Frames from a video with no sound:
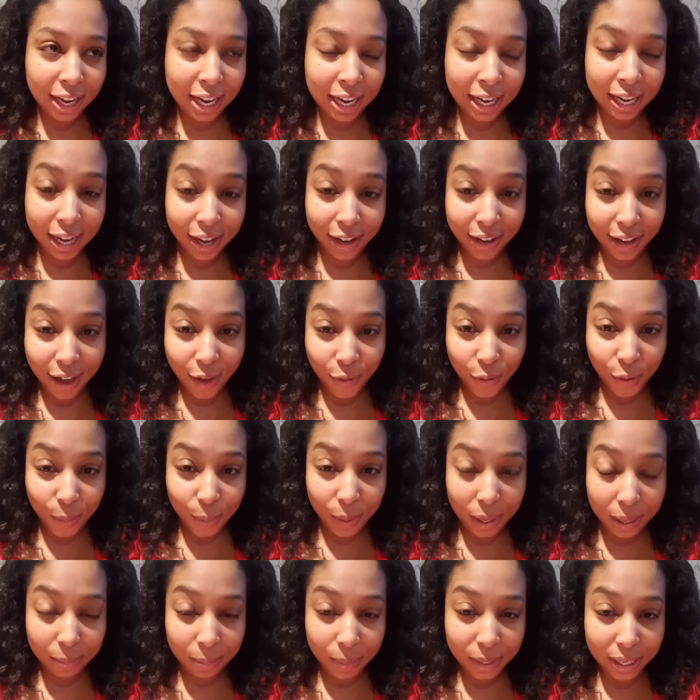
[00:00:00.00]
And now y'all want
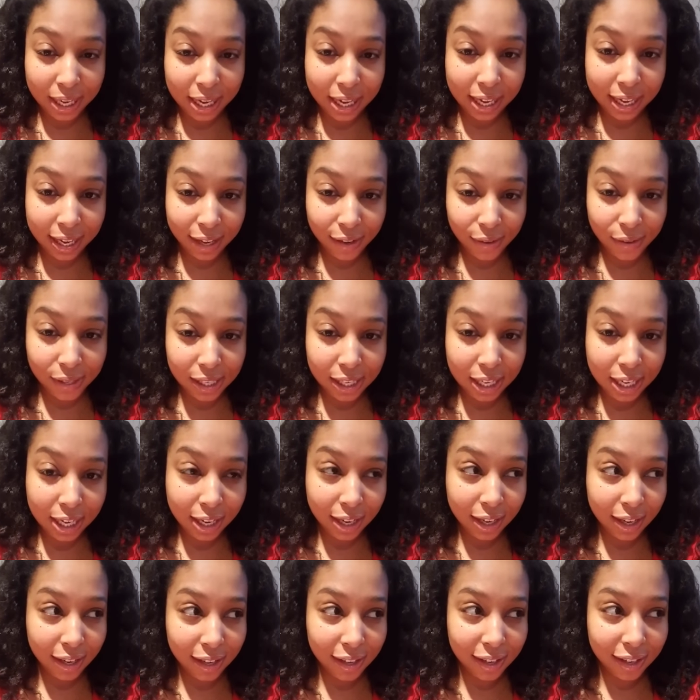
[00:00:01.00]
me to plead
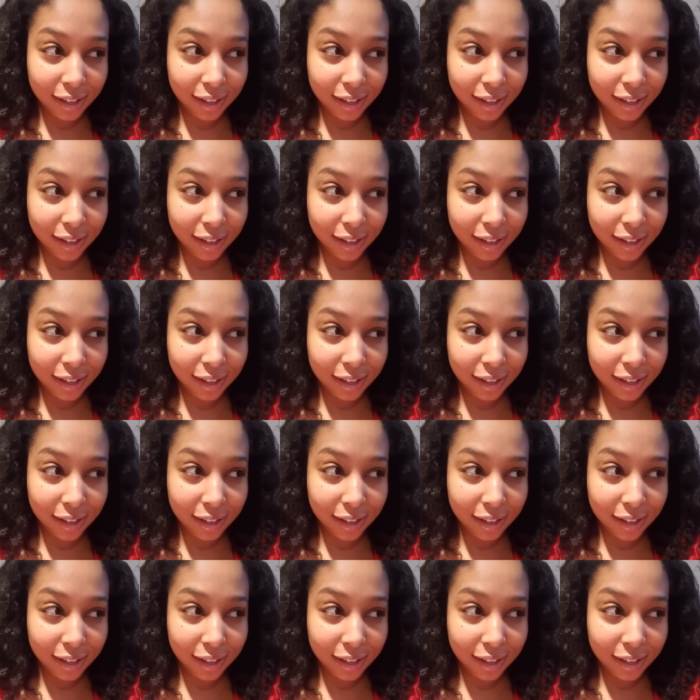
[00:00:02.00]
guilty